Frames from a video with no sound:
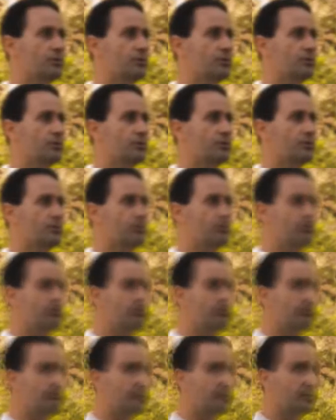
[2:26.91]
We use a
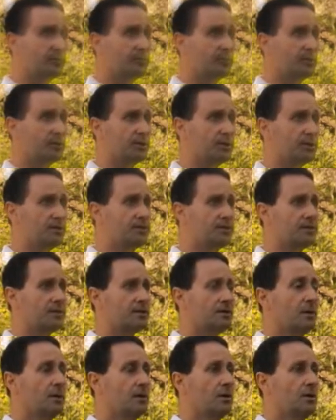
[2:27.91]
family of
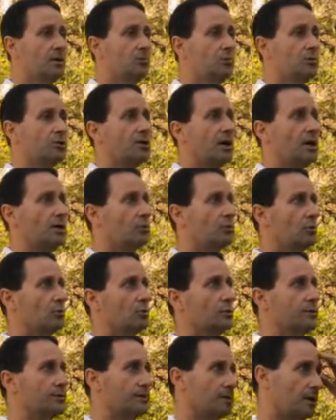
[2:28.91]
models which are
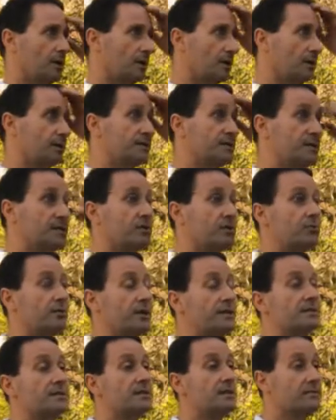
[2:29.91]
called
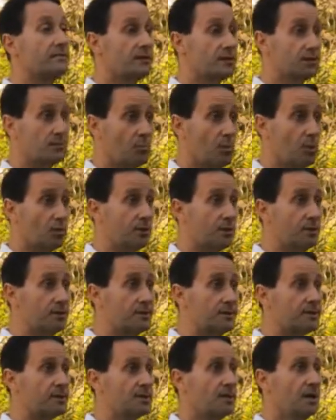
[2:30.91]
discrete event
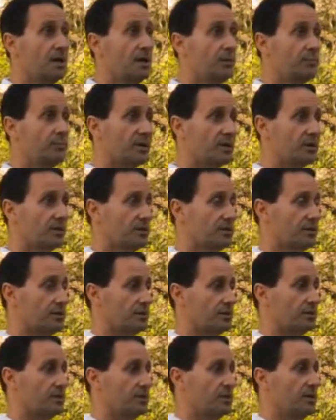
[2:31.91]
models,
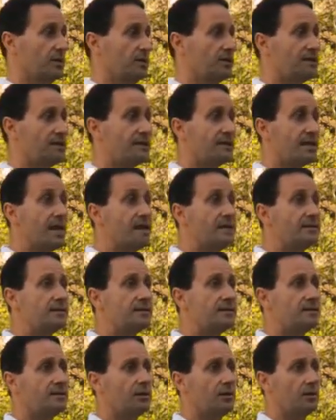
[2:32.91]
because the
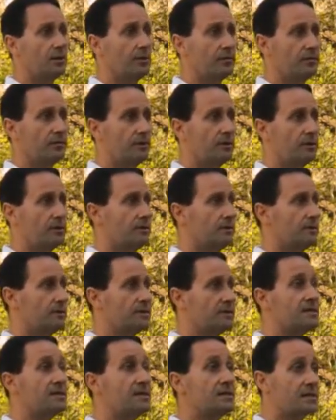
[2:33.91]
states of
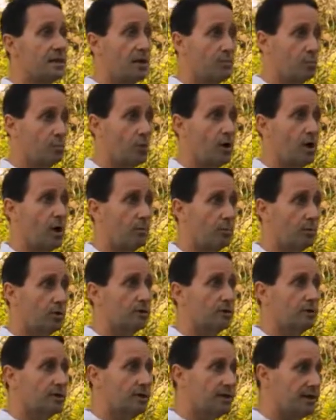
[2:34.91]
the system we are
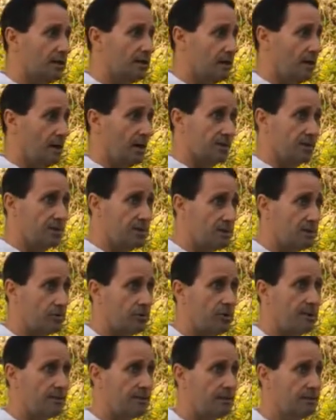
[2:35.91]
modeling are
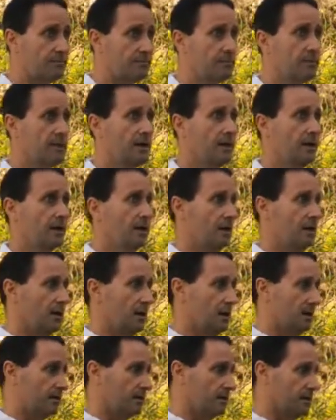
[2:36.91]
discrete
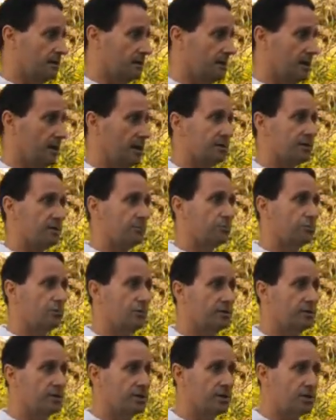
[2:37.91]
and there are
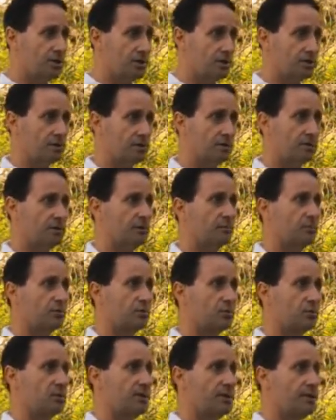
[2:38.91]
some transitions
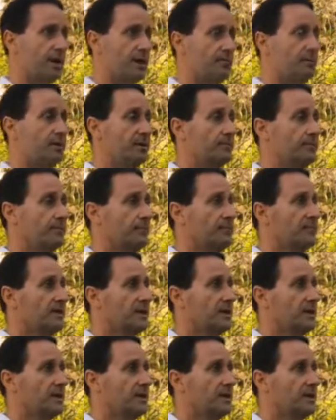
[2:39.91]
between them.